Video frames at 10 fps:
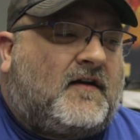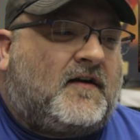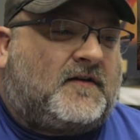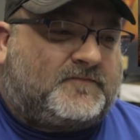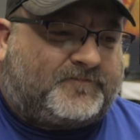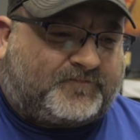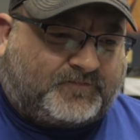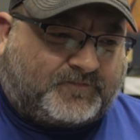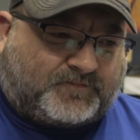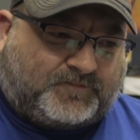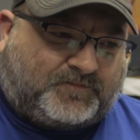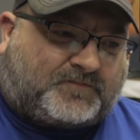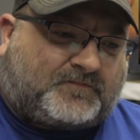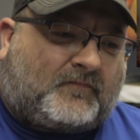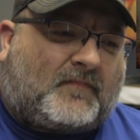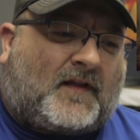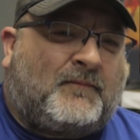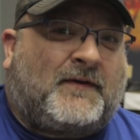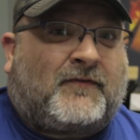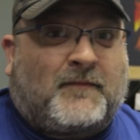
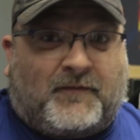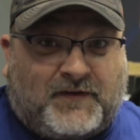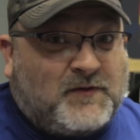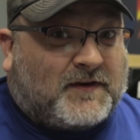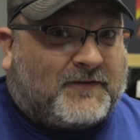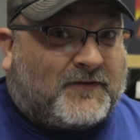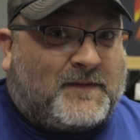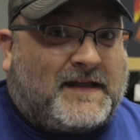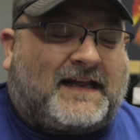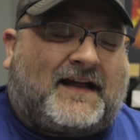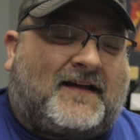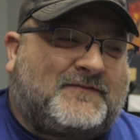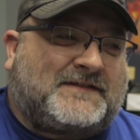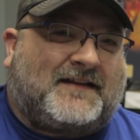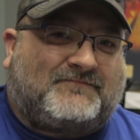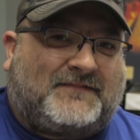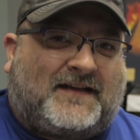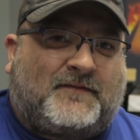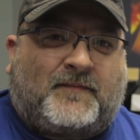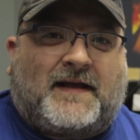But from a viewer, for me, I'm just like,
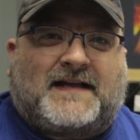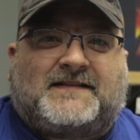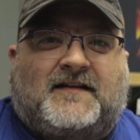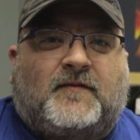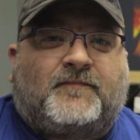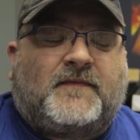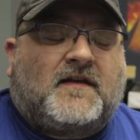yeah, I'm gonna pass that up.